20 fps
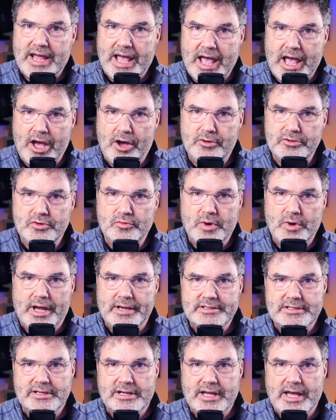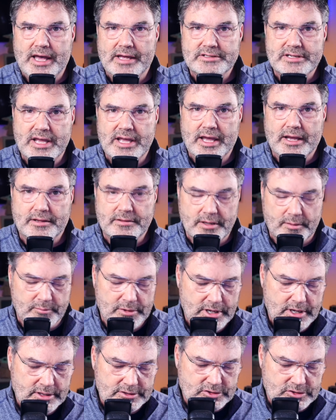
how you want to contact them.